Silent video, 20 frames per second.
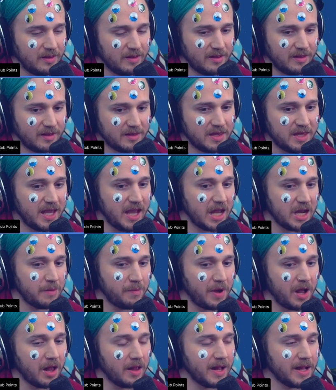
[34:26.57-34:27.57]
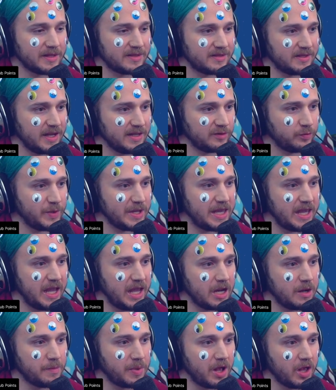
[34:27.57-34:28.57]
Cannonball on 6, we
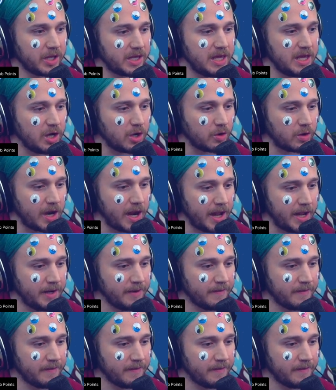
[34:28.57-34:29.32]
Cannonball here, right?